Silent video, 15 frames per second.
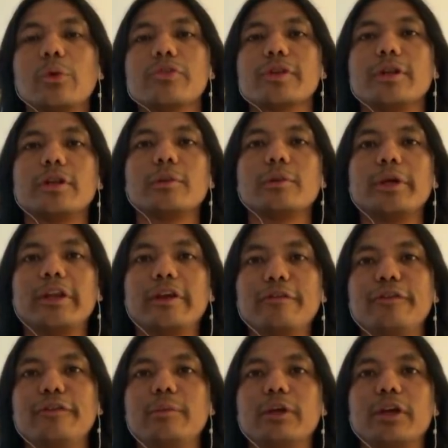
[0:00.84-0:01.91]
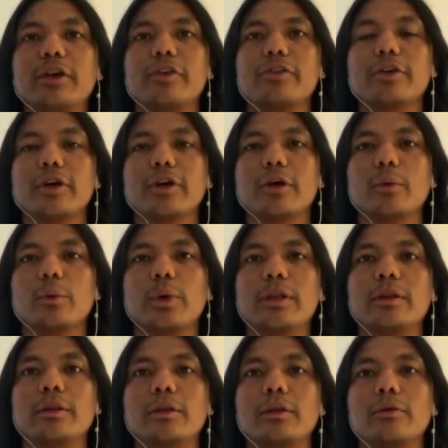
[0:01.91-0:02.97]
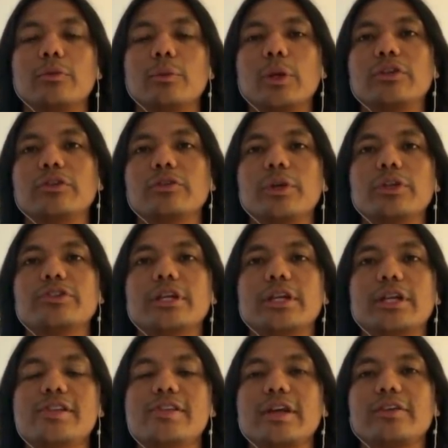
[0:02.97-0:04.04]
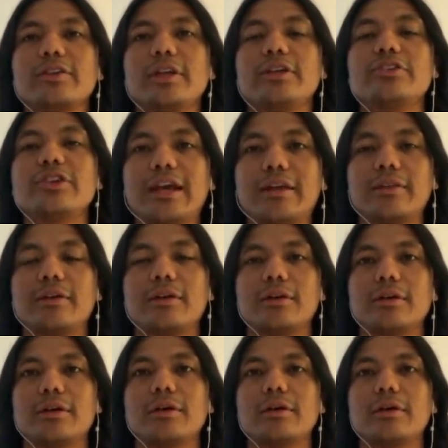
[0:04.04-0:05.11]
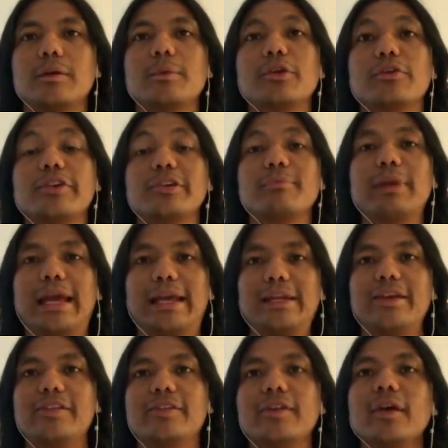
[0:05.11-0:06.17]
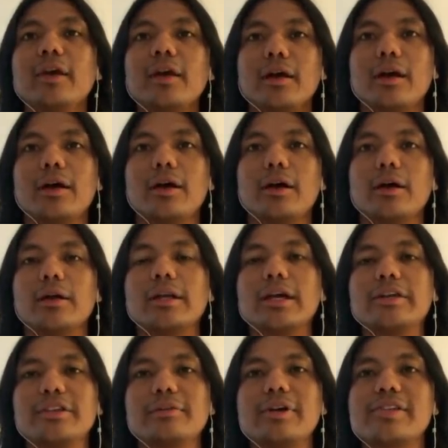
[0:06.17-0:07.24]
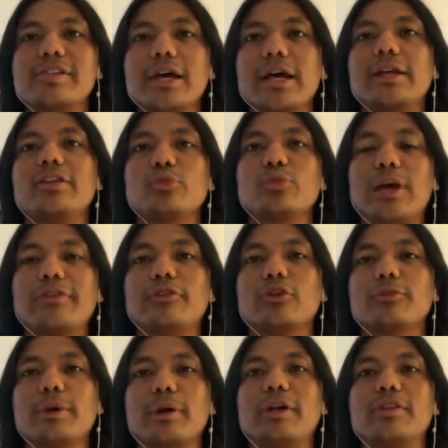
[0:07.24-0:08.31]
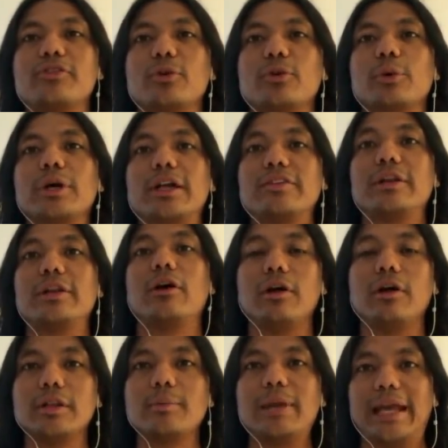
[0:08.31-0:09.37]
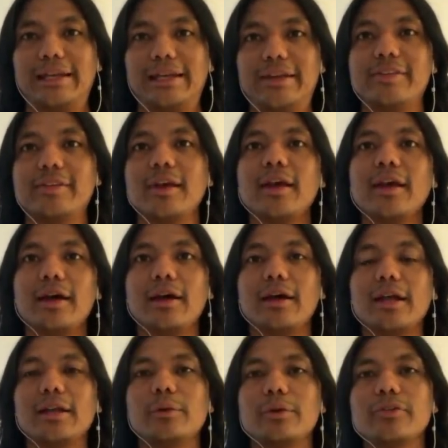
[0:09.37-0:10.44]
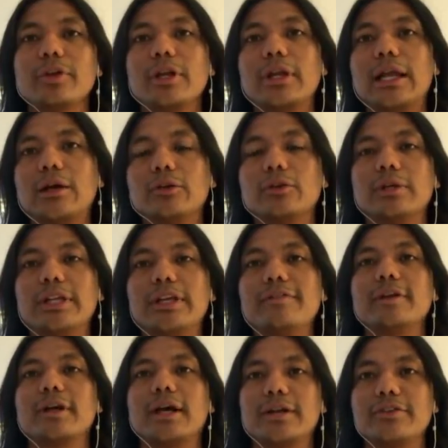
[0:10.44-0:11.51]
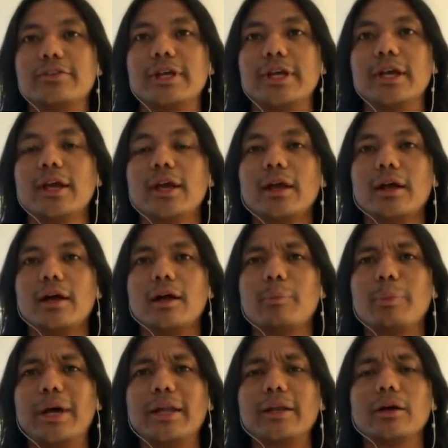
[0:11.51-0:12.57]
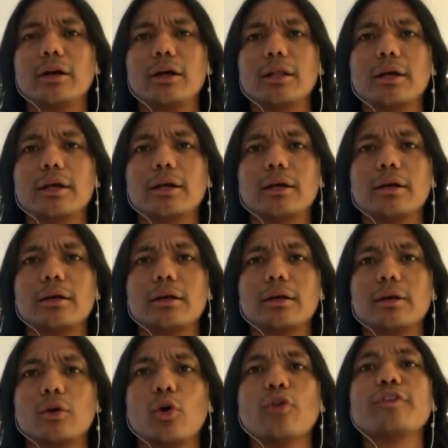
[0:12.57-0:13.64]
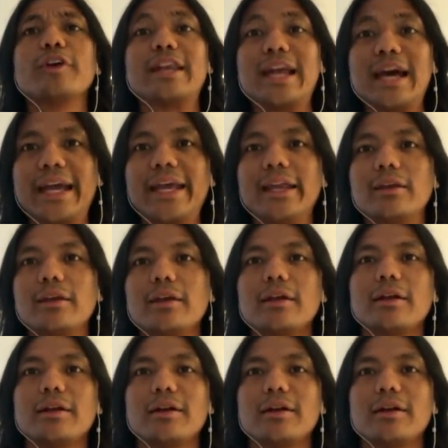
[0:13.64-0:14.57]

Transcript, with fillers: it was a little bit iffy because uh, when, the, when, when journalists actually checked uh, the immigration blacklist, uh, Najib Razak and his wife Rosmah Mansor were actually on the blacklist uh, and he was not allowed to leave the country. Uh, but uh, overnight,